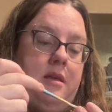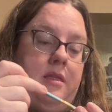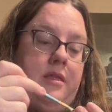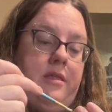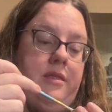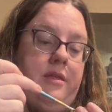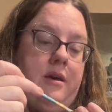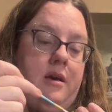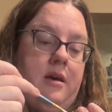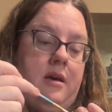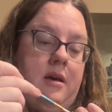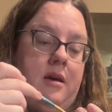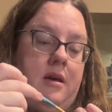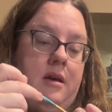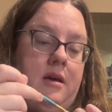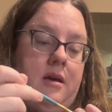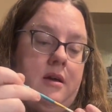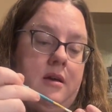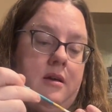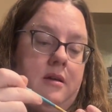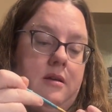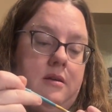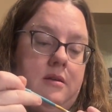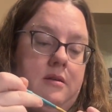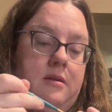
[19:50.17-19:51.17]

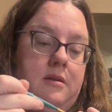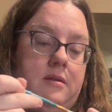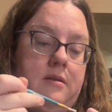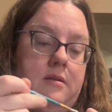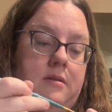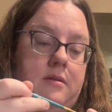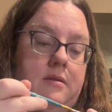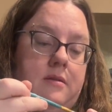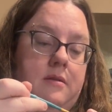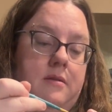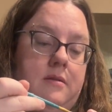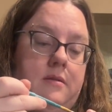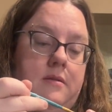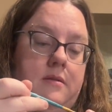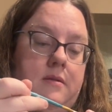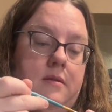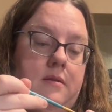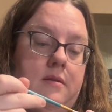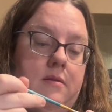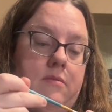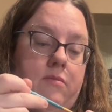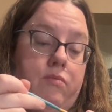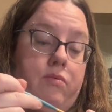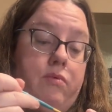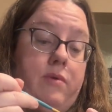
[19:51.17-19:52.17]
the
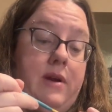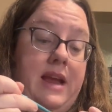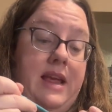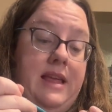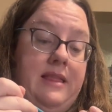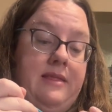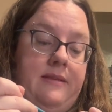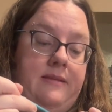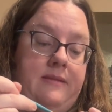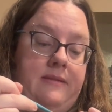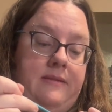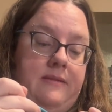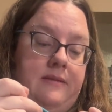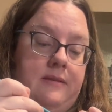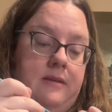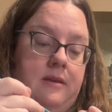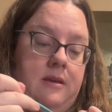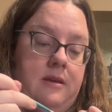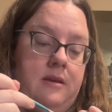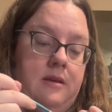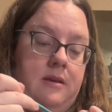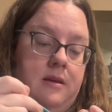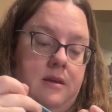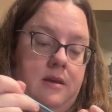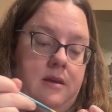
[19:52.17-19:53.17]
wreaths,
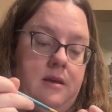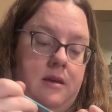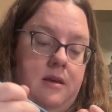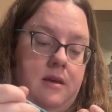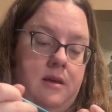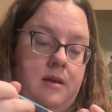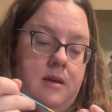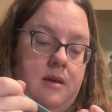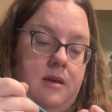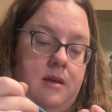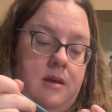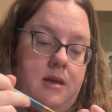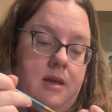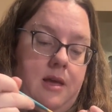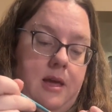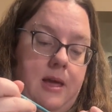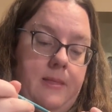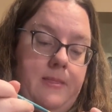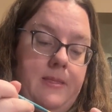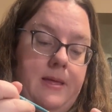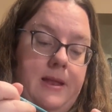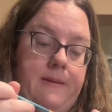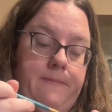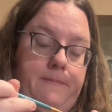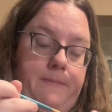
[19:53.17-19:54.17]

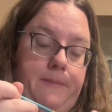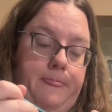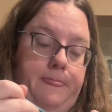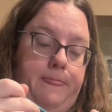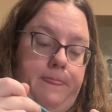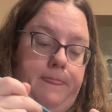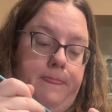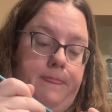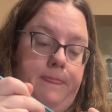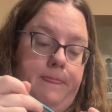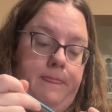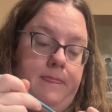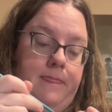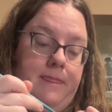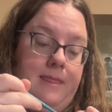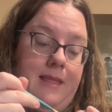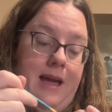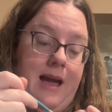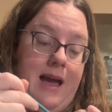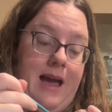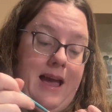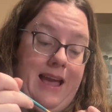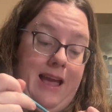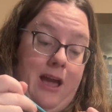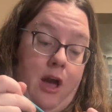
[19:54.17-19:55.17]
and then
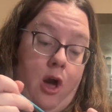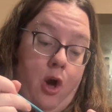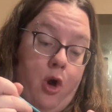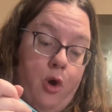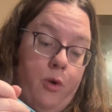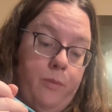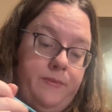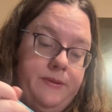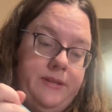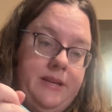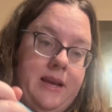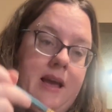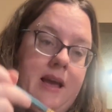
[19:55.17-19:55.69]
I hope to